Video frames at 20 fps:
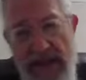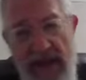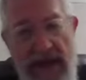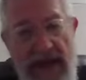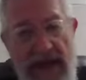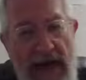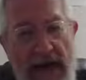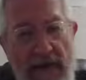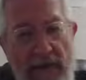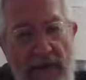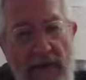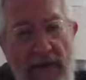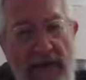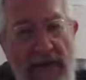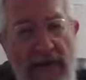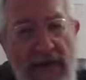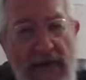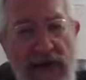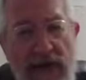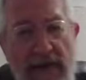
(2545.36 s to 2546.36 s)
they got a
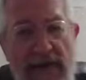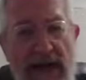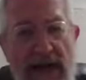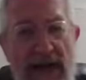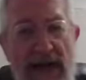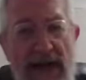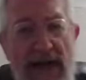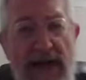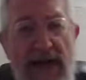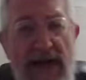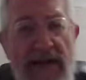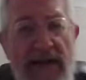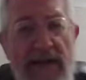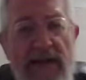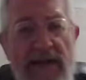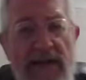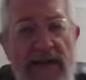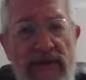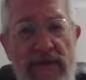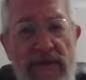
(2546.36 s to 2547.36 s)
permission, they got a
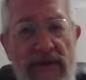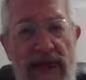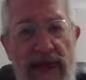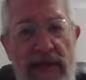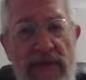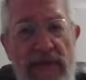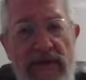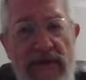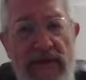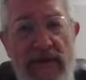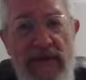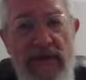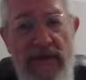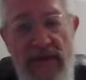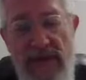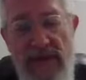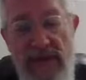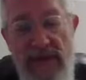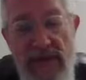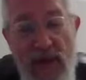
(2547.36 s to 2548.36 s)
heter to be able to do
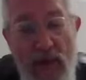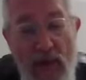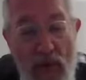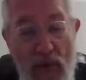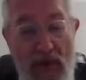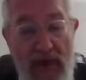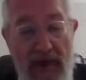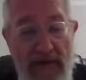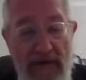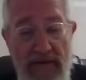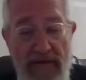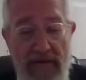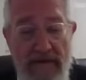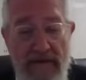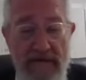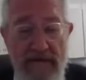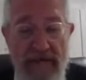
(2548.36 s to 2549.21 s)
this. Where?